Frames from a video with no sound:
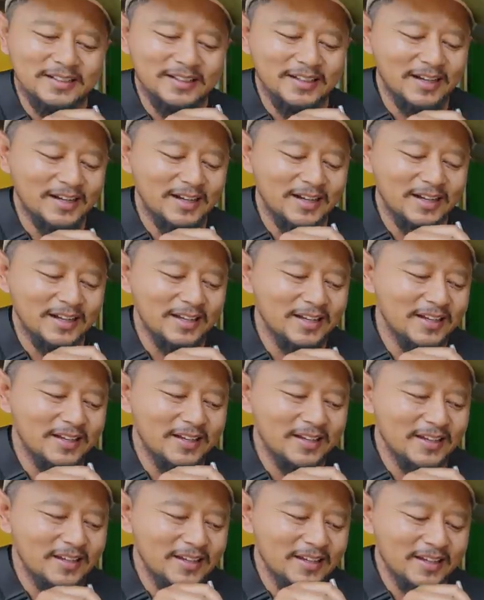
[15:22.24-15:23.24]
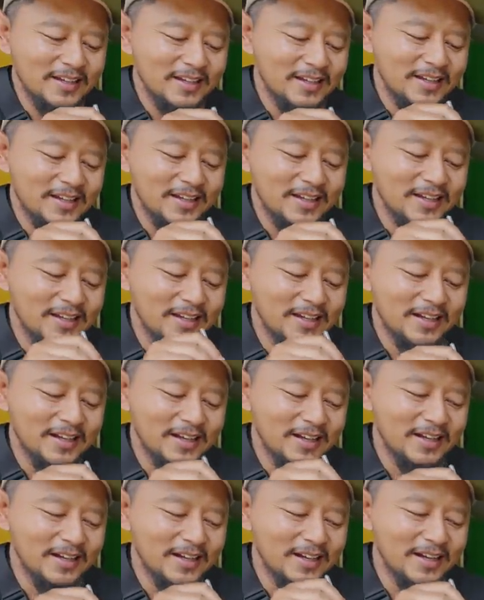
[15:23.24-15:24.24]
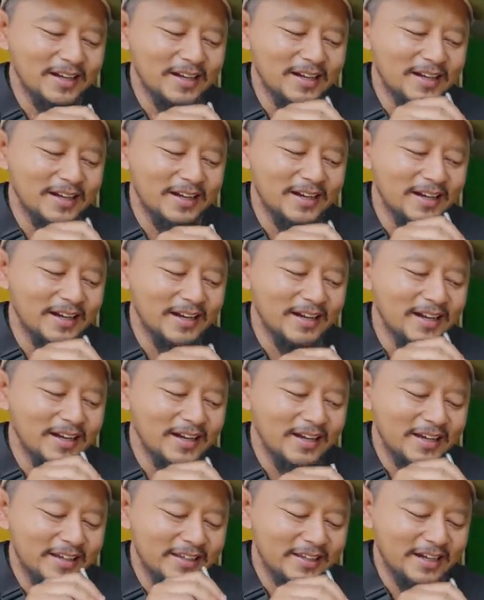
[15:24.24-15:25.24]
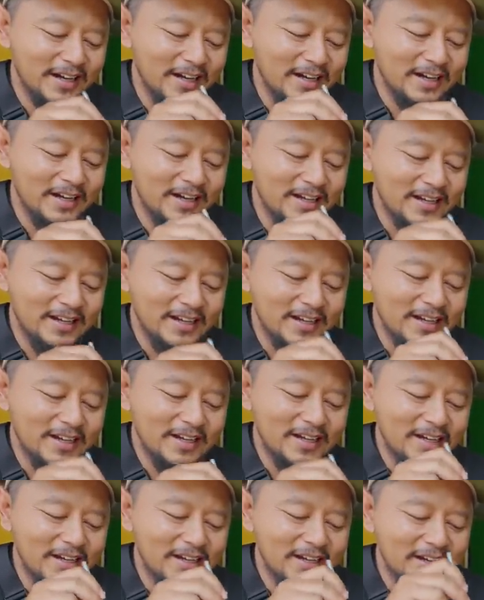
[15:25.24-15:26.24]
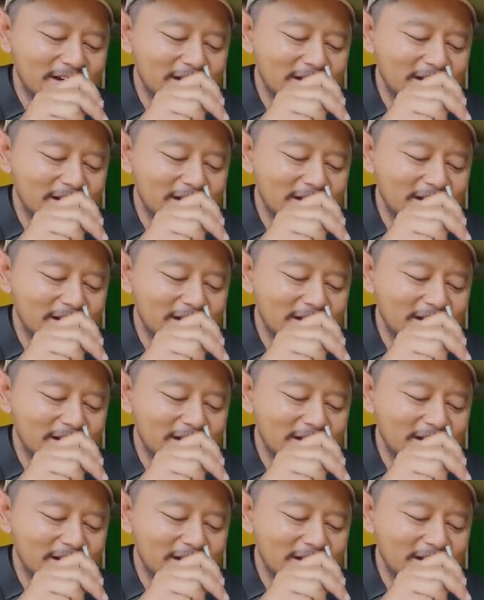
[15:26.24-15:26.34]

The person shown says nothing.